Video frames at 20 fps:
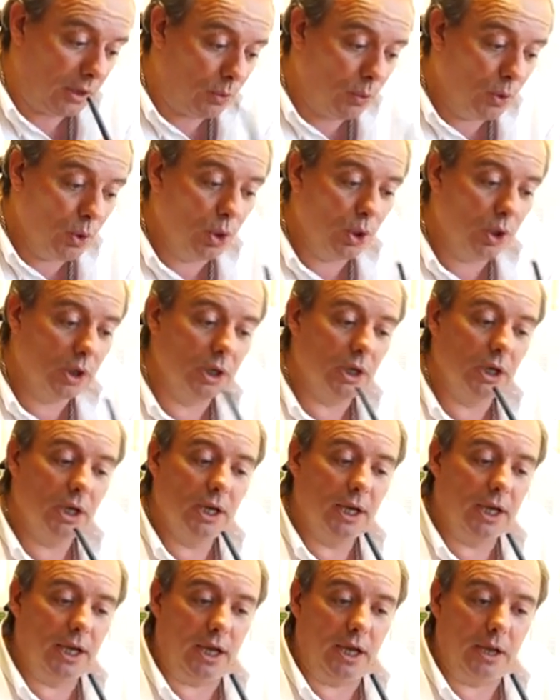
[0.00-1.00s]
wool,
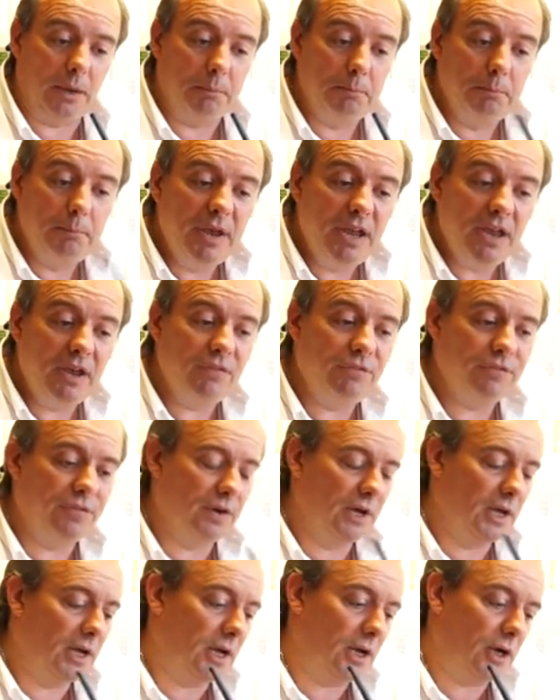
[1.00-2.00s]
beef,
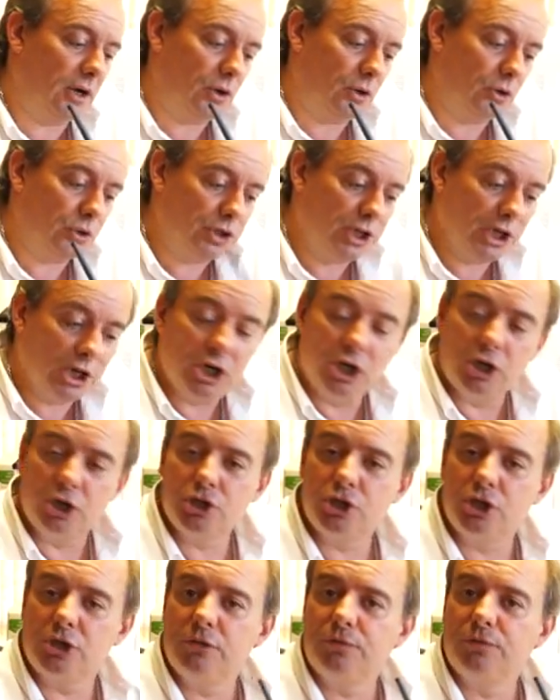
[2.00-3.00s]

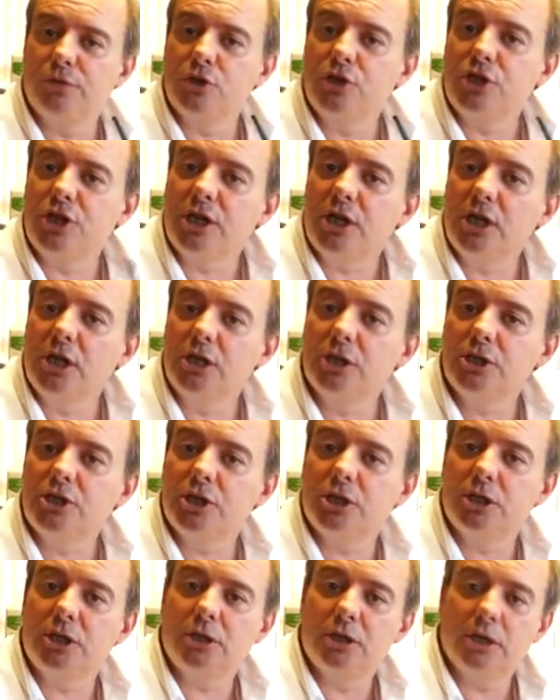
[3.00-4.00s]
horticulture,
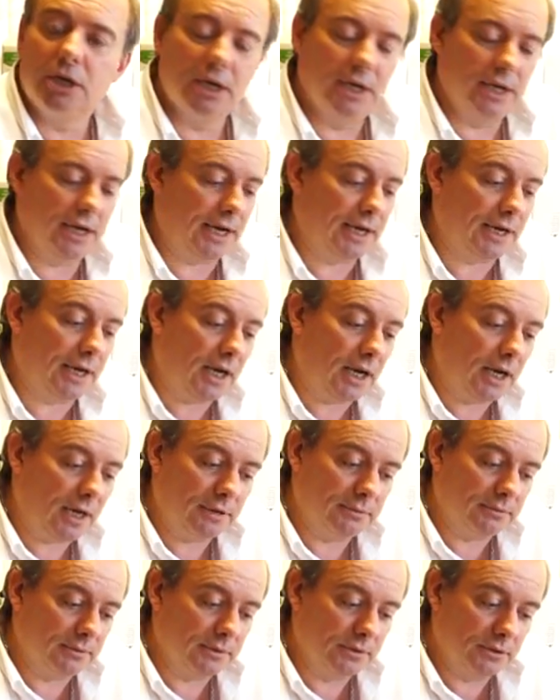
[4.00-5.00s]
fruticulture, and
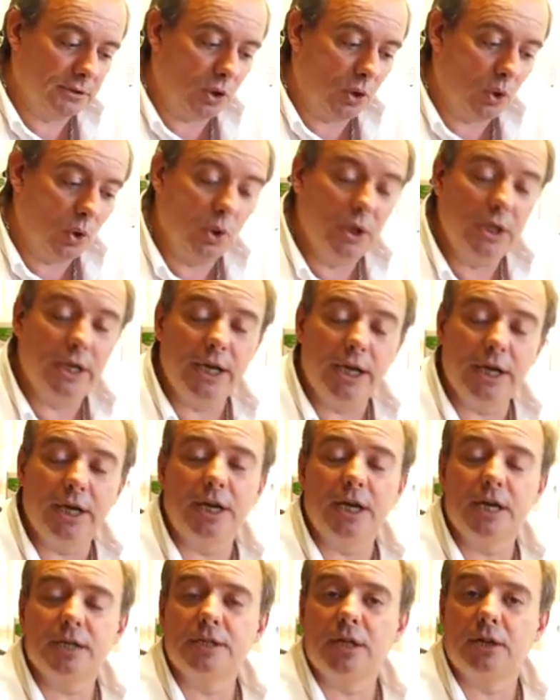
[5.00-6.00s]
all the
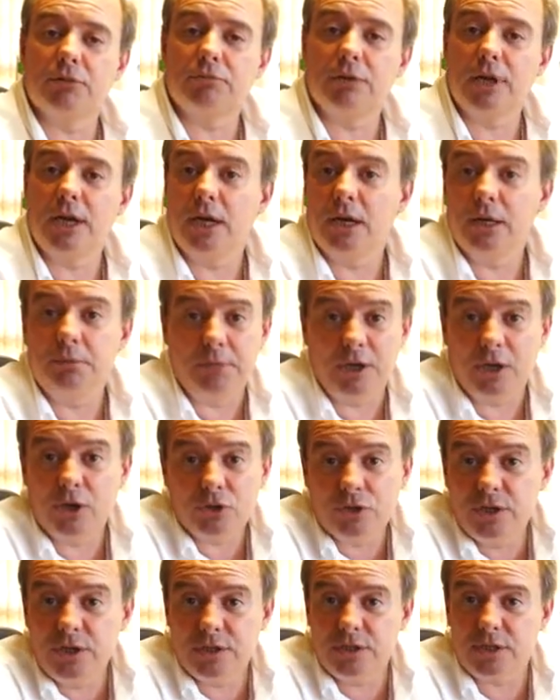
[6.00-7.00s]
areas that really,
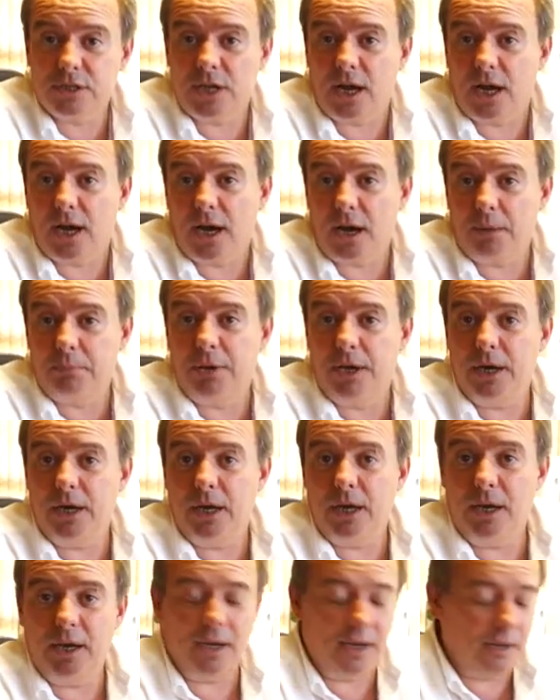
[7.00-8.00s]
because this is a
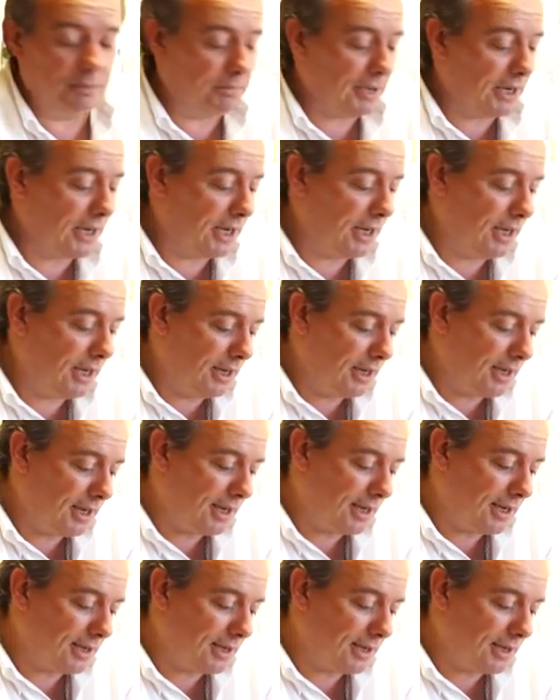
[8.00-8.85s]
very